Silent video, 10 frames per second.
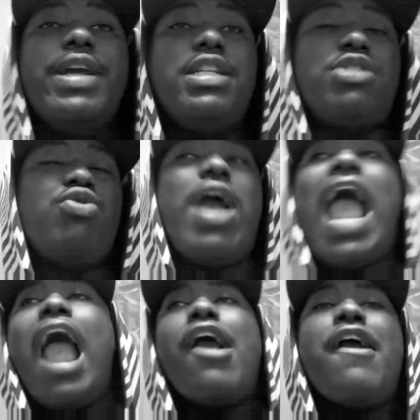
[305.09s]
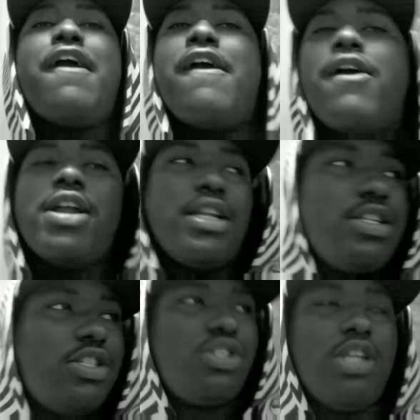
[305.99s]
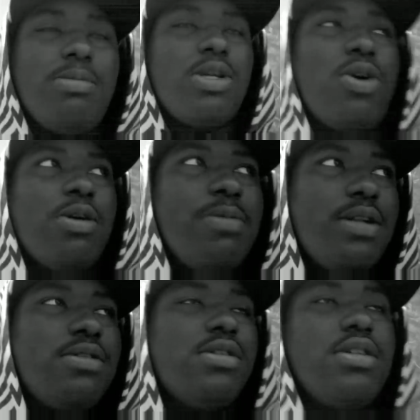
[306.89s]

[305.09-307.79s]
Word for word: He's rawr, and he just jumps on him, and